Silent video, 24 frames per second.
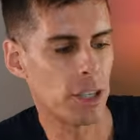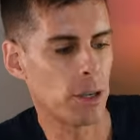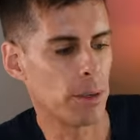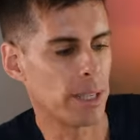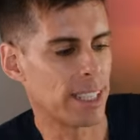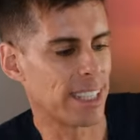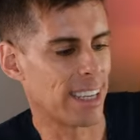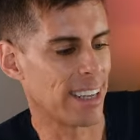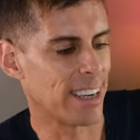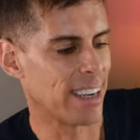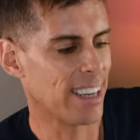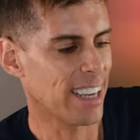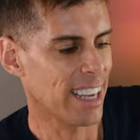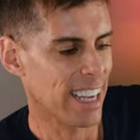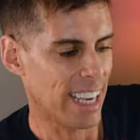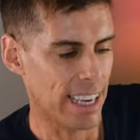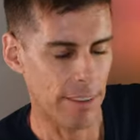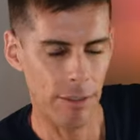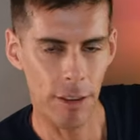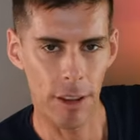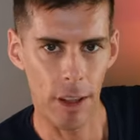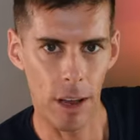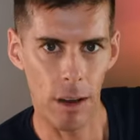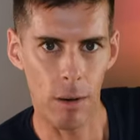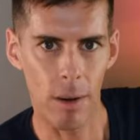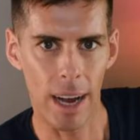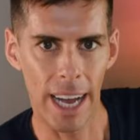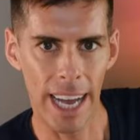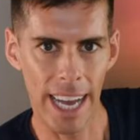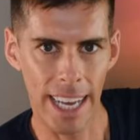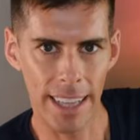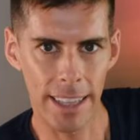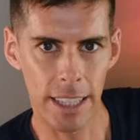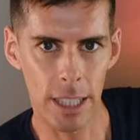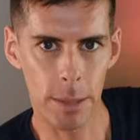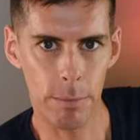you is that even though I
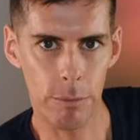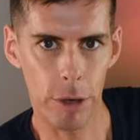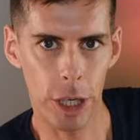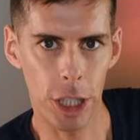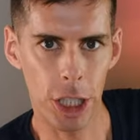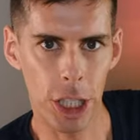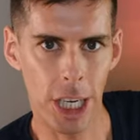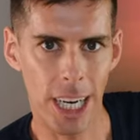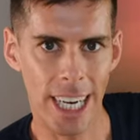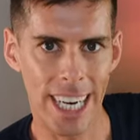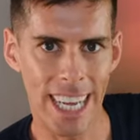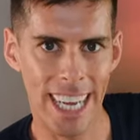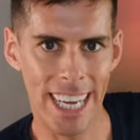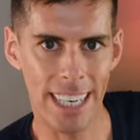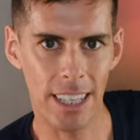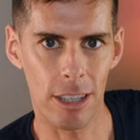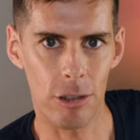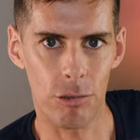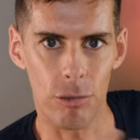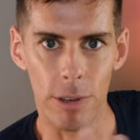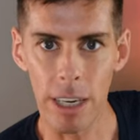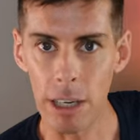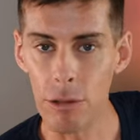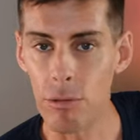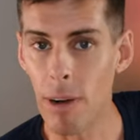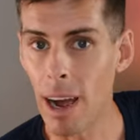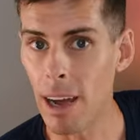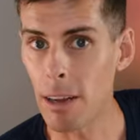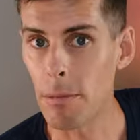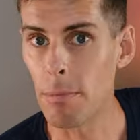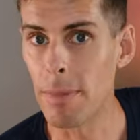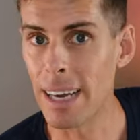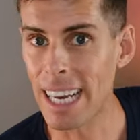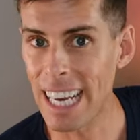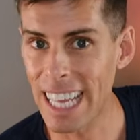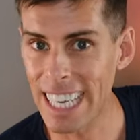had this pressure and I had to
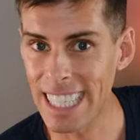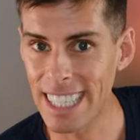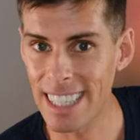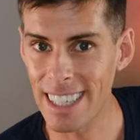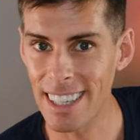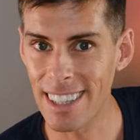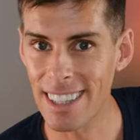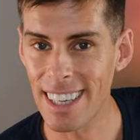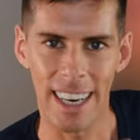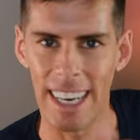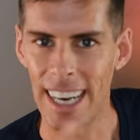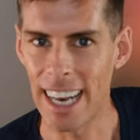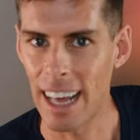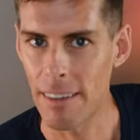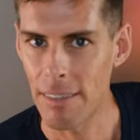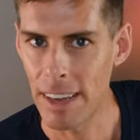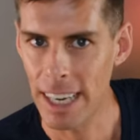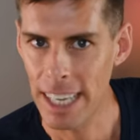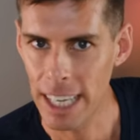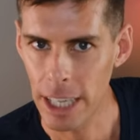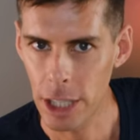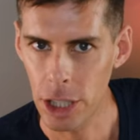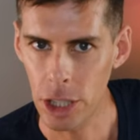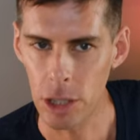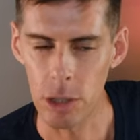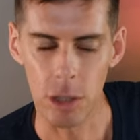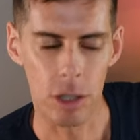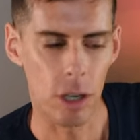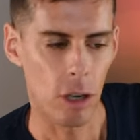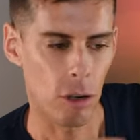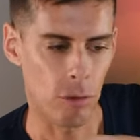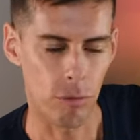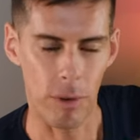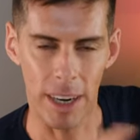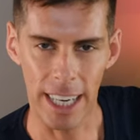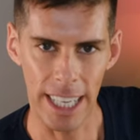reroute my laces, didn't have any issues
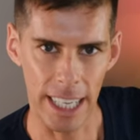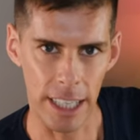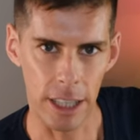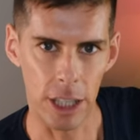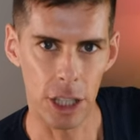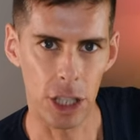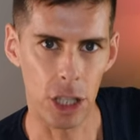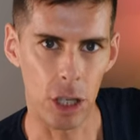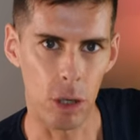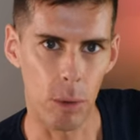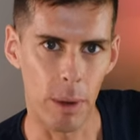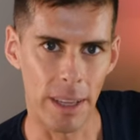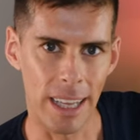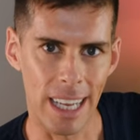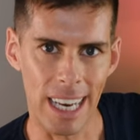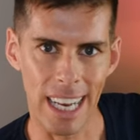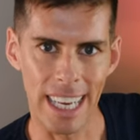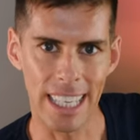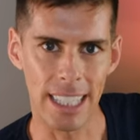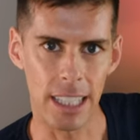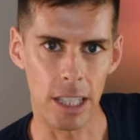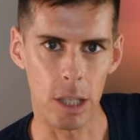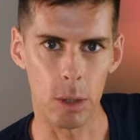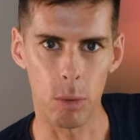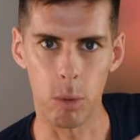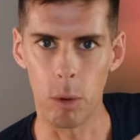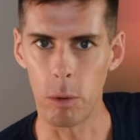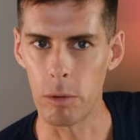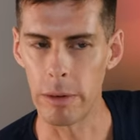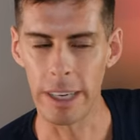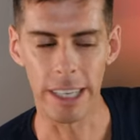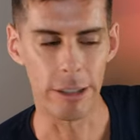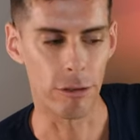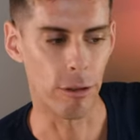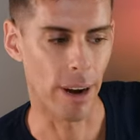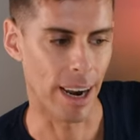running in the shoe when the laces were
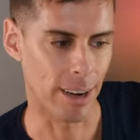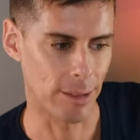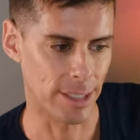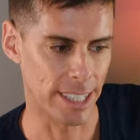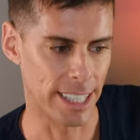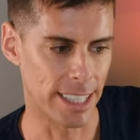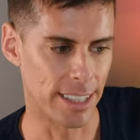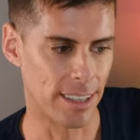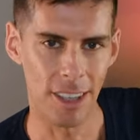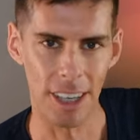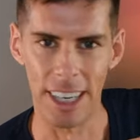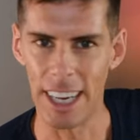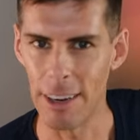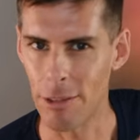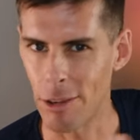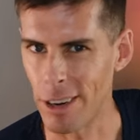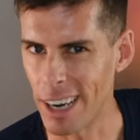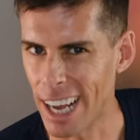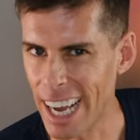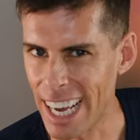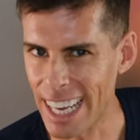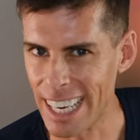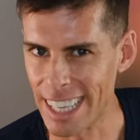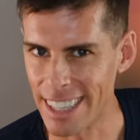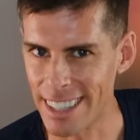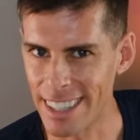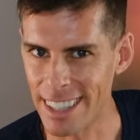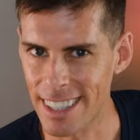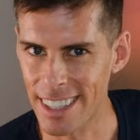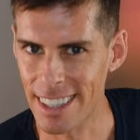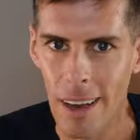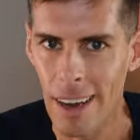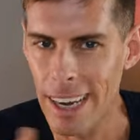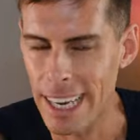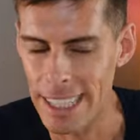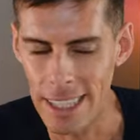rerouted to different
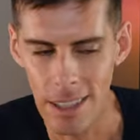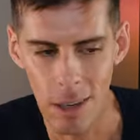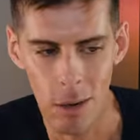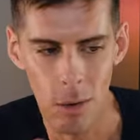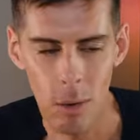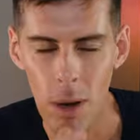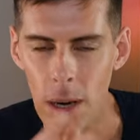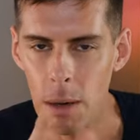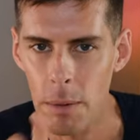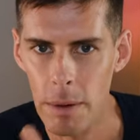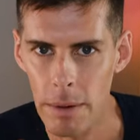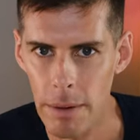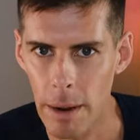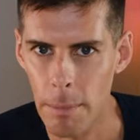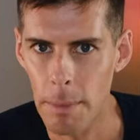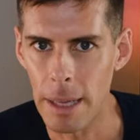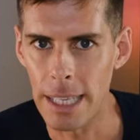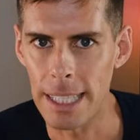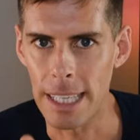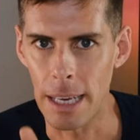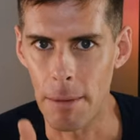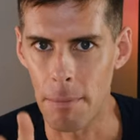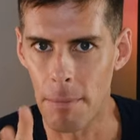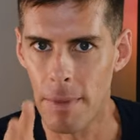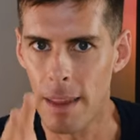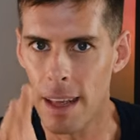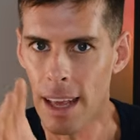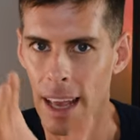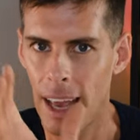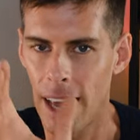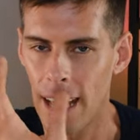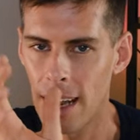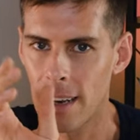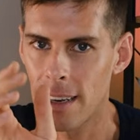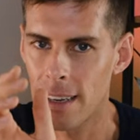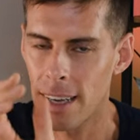eyelets. Okay, so why don't we wrap wrap this up.
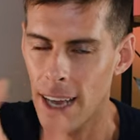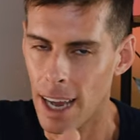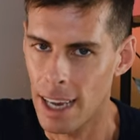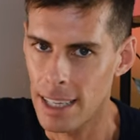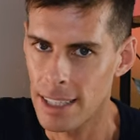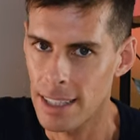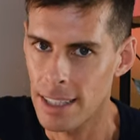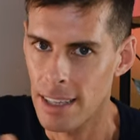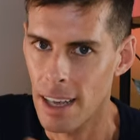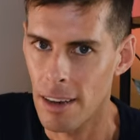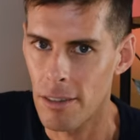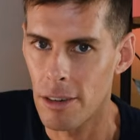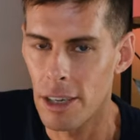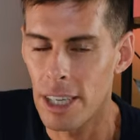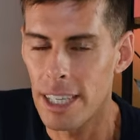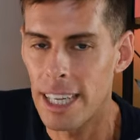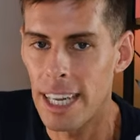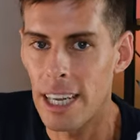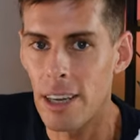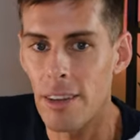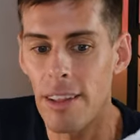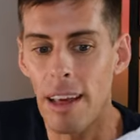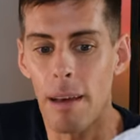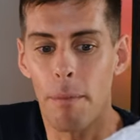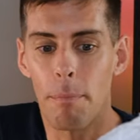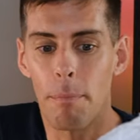And guys, I've got to tell you that